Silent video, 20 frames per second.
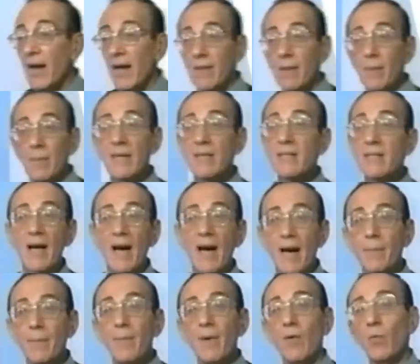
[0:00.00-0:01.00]
in the
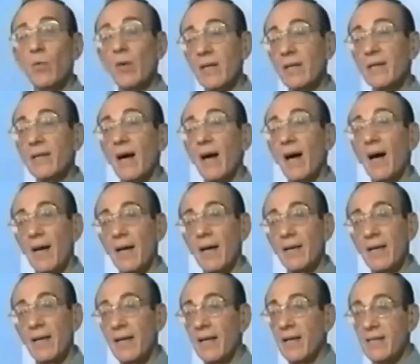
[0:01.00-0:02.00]
meantime, we had
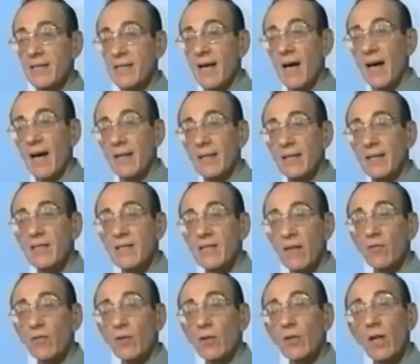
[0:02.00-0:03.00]
gone, he had assigned
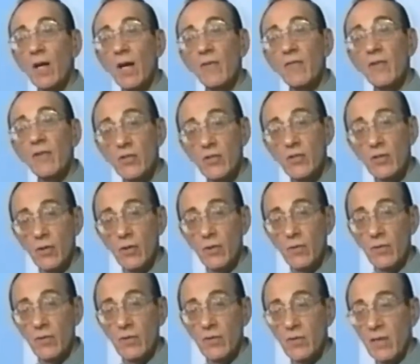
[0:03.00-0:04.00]
several of his
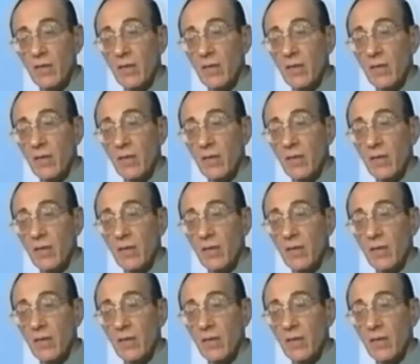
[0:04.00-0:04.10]
students,